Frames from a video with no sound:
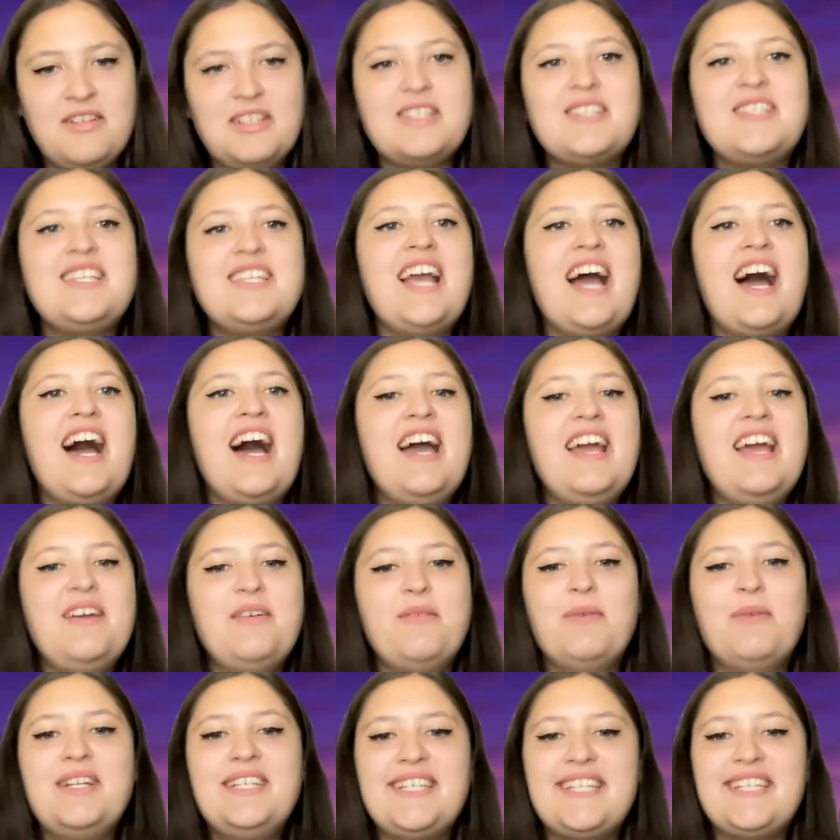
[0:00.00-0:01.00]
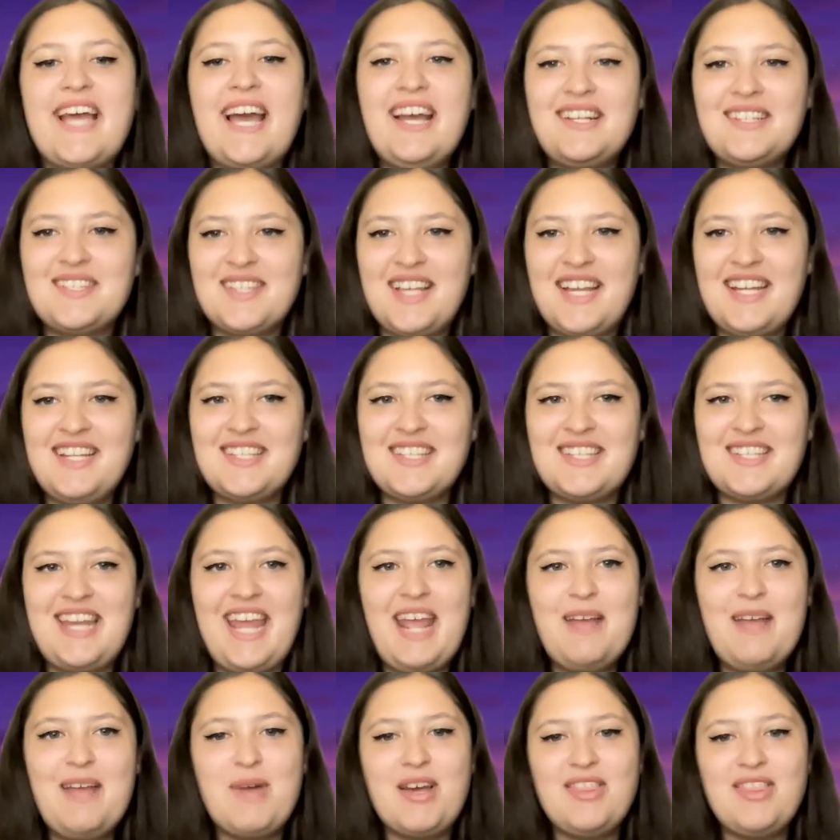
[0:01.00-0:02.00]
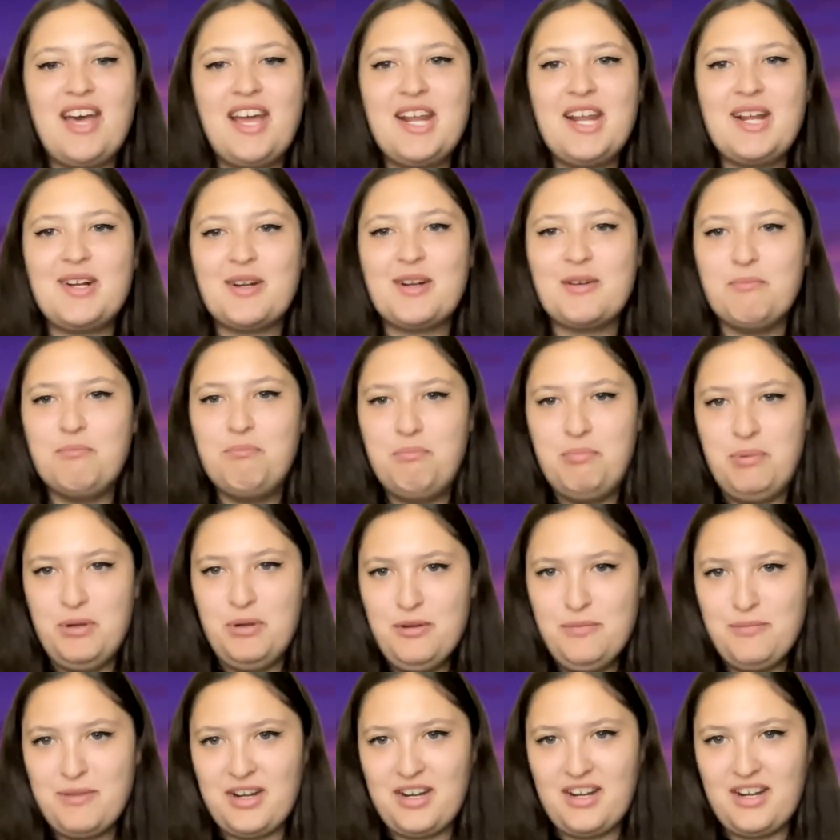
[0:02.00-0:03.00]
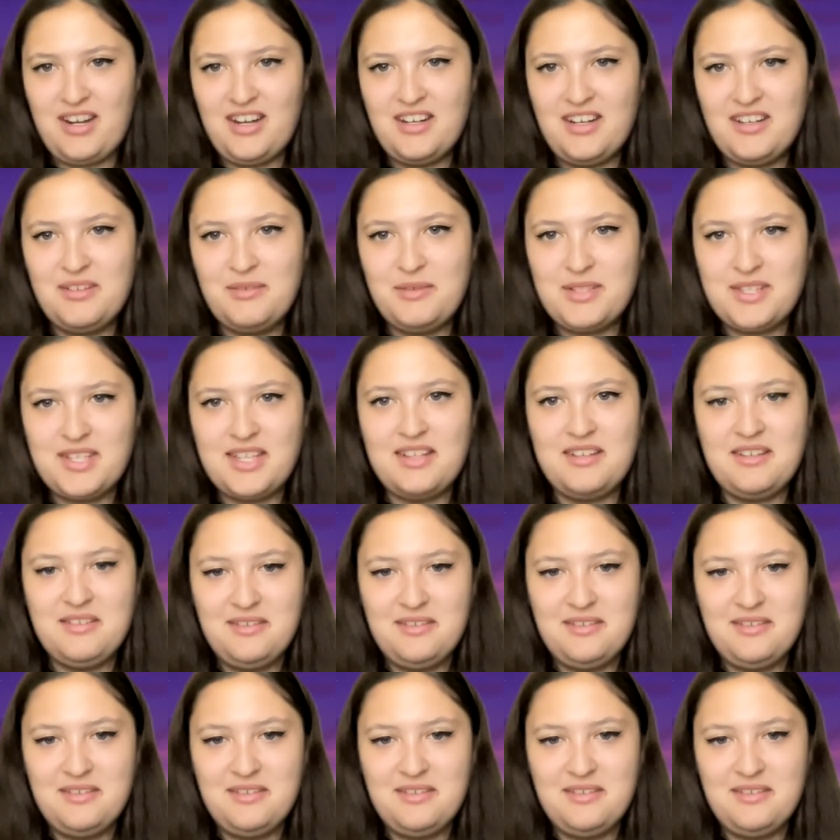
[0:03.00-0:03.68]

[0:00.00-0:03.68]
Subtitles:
see, when Tex said his name, I thought I heard Boomer. Was that